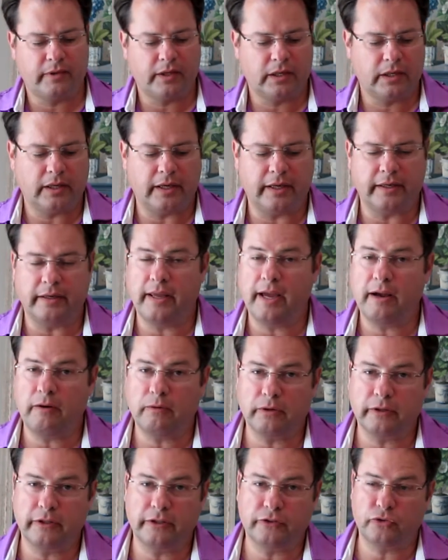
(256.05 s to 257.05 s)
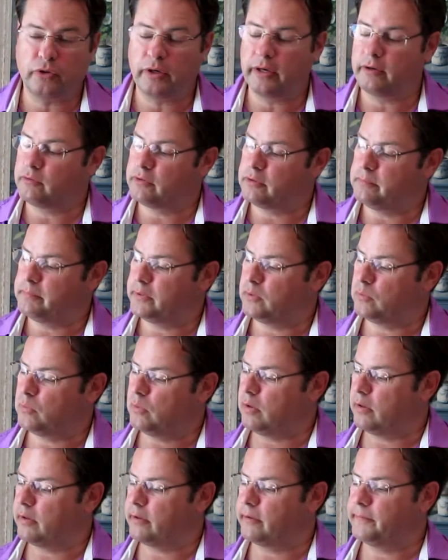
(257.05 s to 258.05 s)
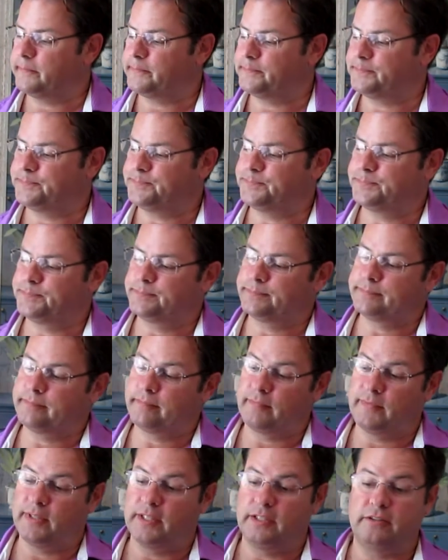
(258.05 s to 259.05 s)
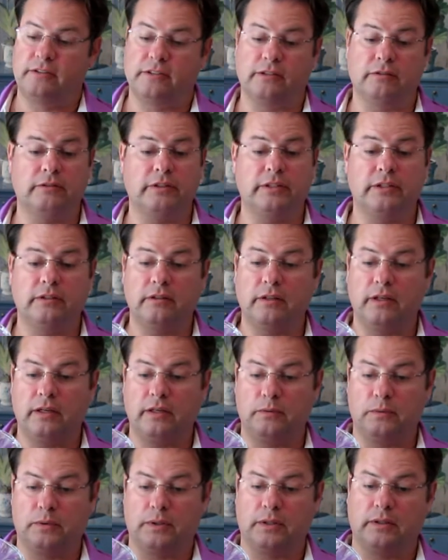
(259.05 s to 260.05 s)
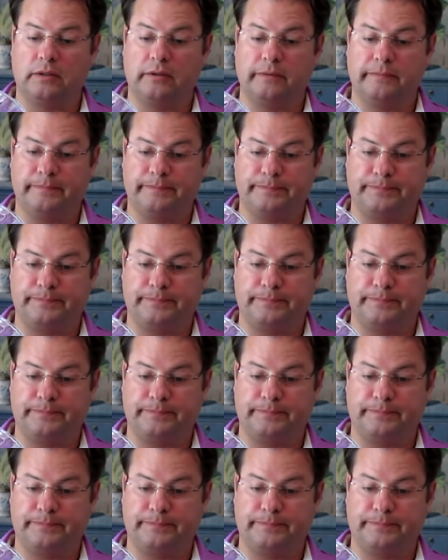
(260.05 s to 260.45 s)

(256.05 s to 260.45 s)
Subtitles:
Okay, now we're going to try it with a bit of water. Don't need a lot of water.